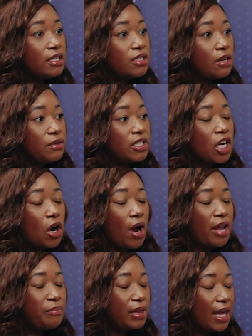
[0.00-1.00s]
So it's a
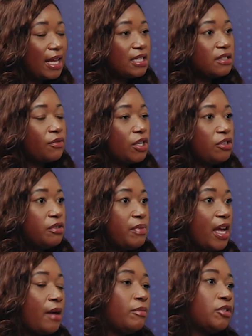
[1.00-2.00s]
great place for you to
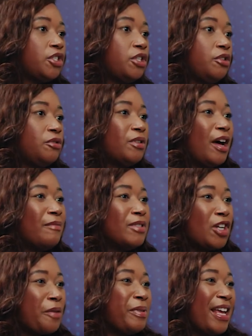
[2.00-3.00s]
be able to
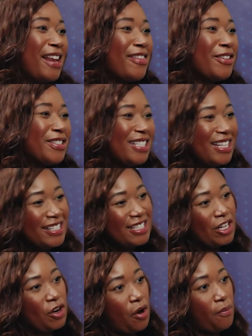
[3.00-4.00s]
start planting those seeds
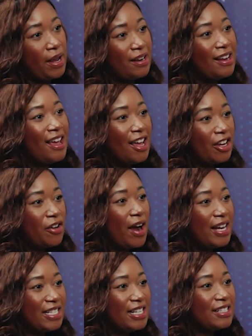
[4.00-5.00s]
and growing your
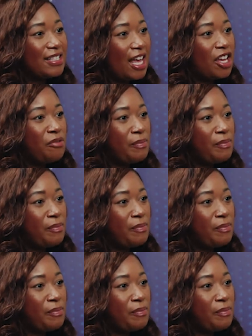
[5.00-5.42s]
ideas, like you